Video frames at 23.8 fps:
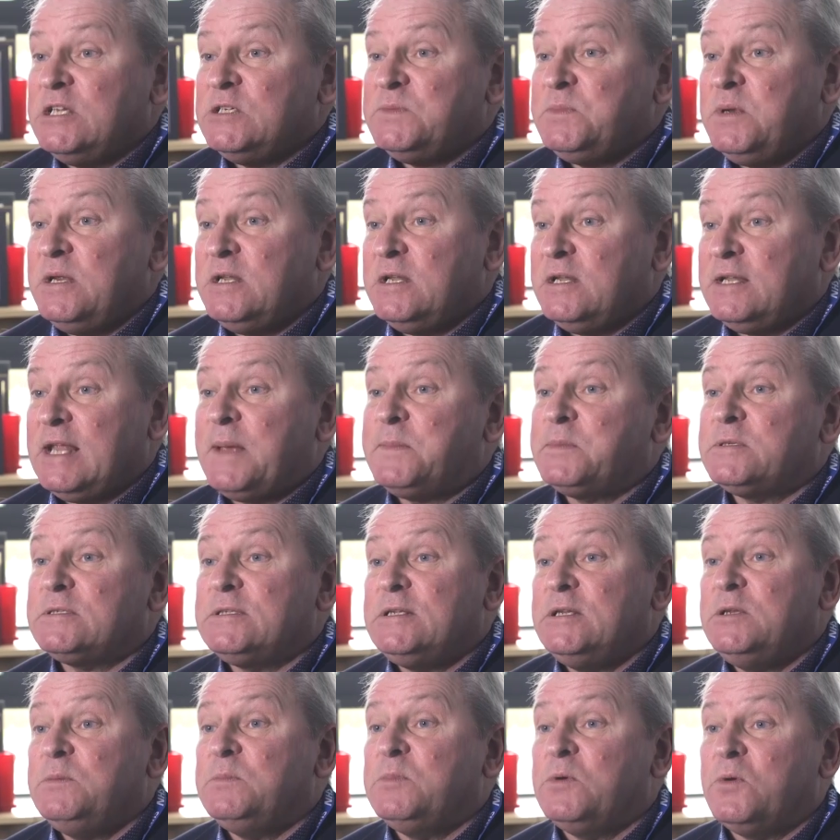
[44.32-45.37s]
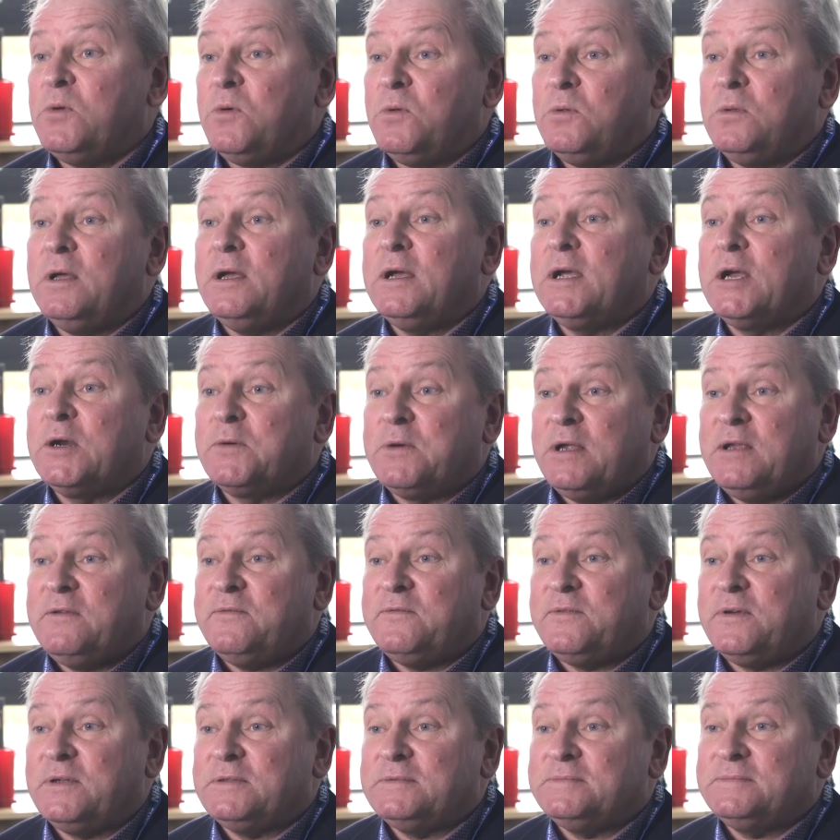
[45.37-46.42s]
It's been an absolute ball and great
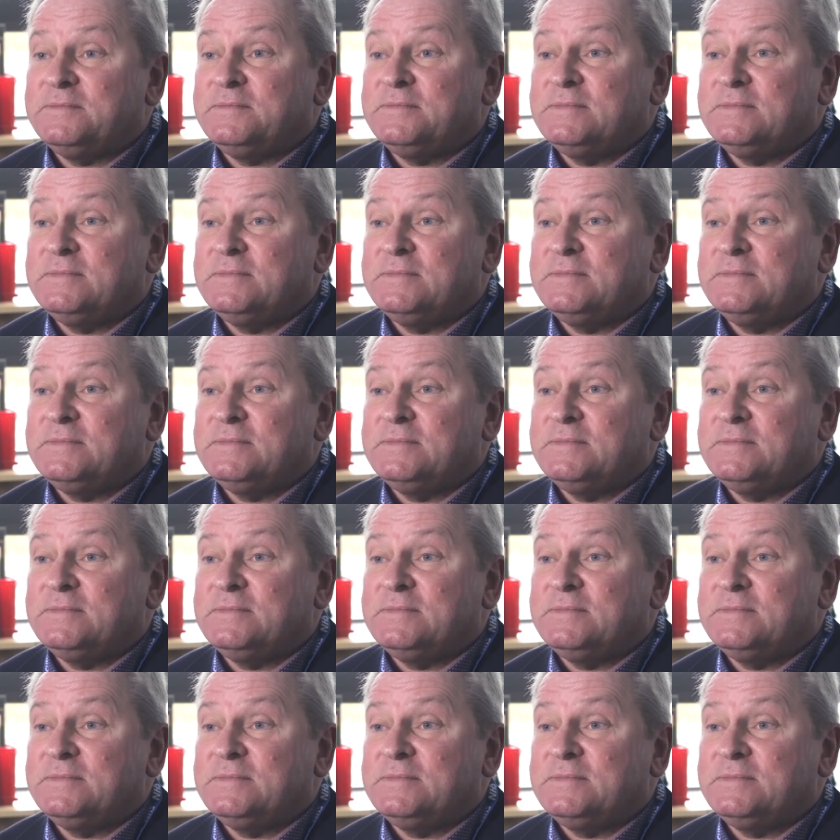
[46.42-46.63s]
fun.